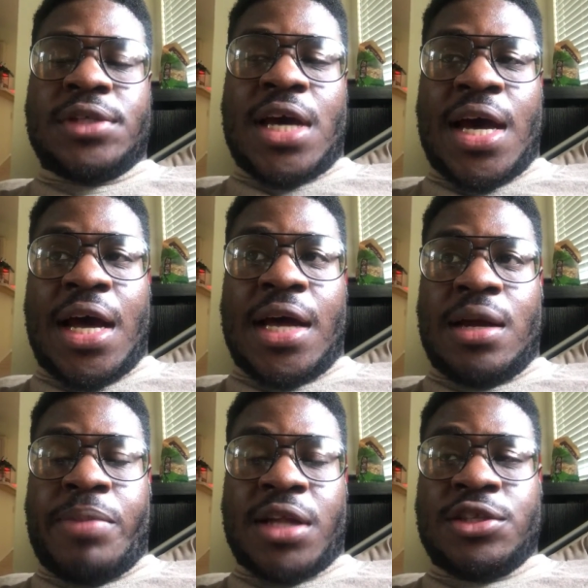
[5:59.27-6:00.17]
At
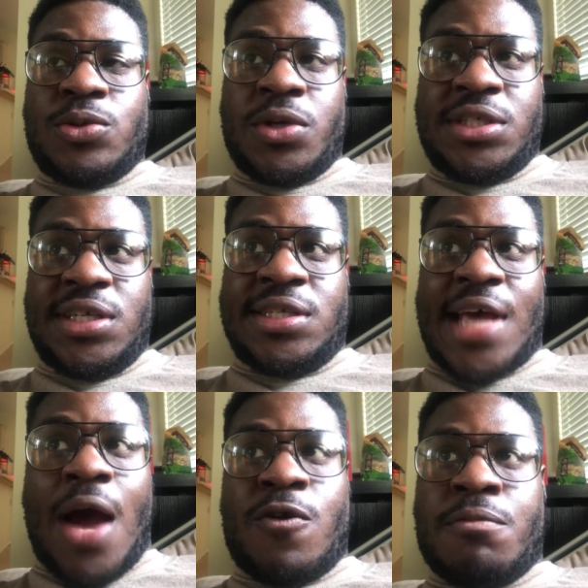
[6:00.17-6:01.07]
about the
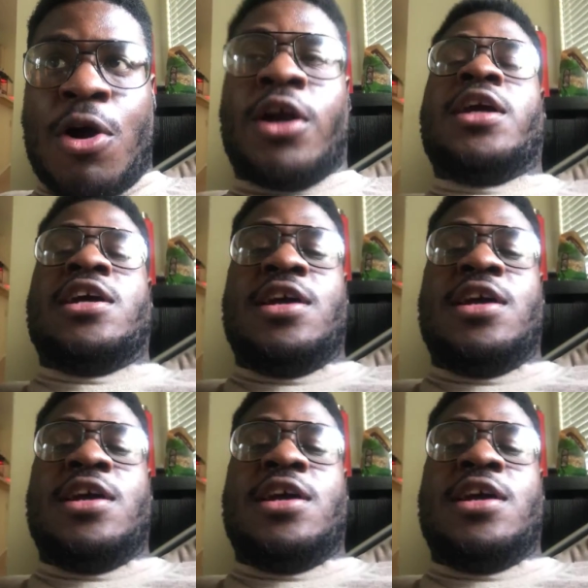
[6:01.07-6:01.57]
26-hour mark,